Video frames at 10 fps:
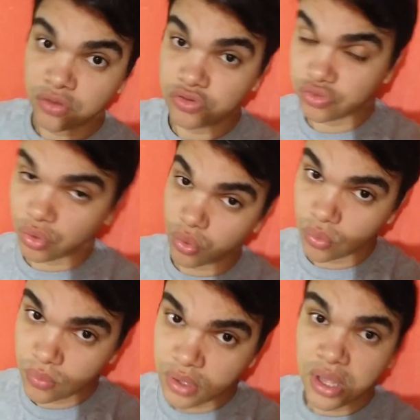
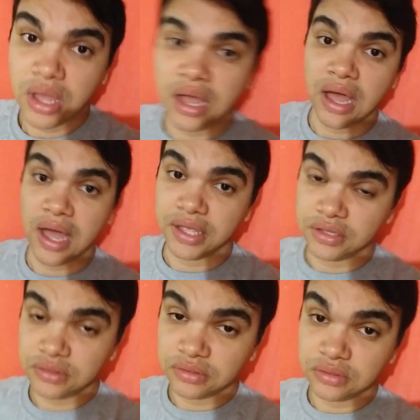So
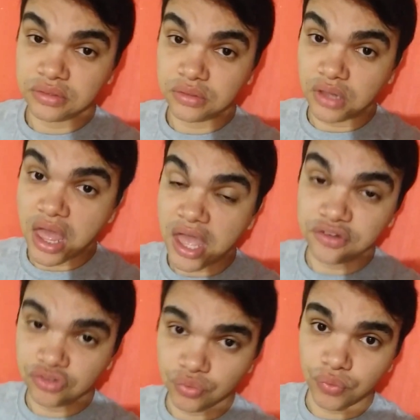I
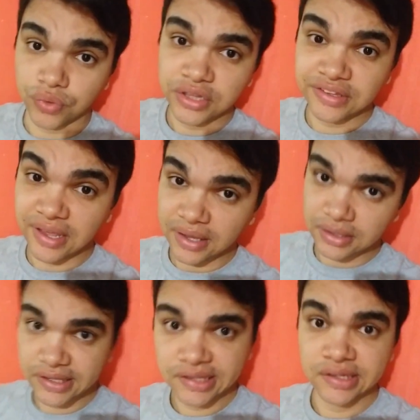had to
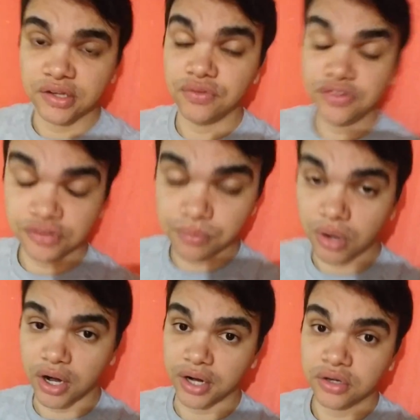retake the
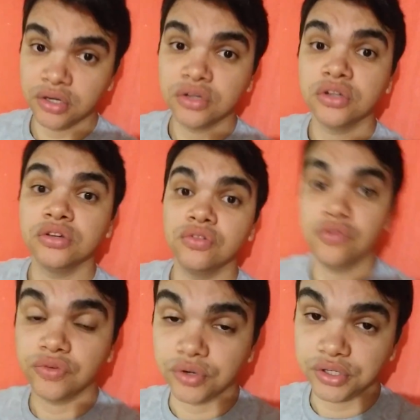vestibular
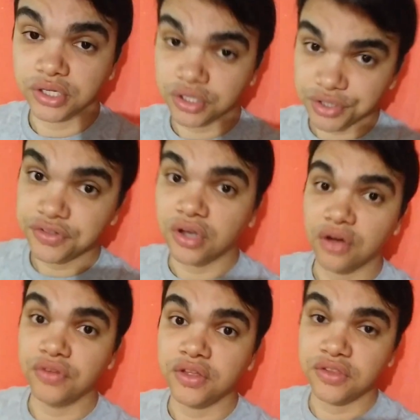for the course
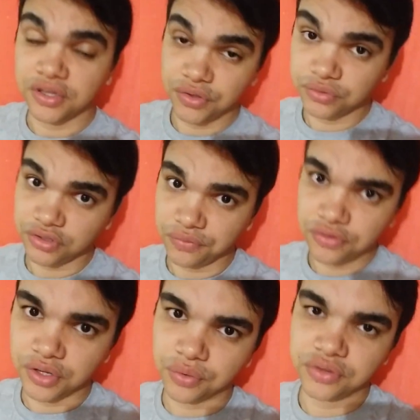of Executive
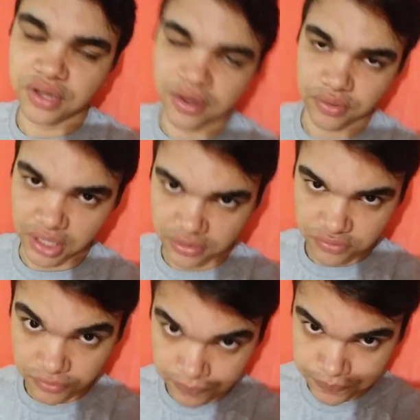
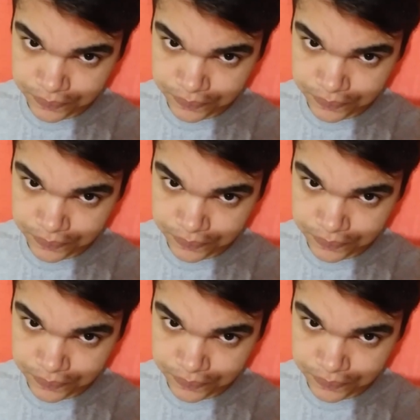Secretariat.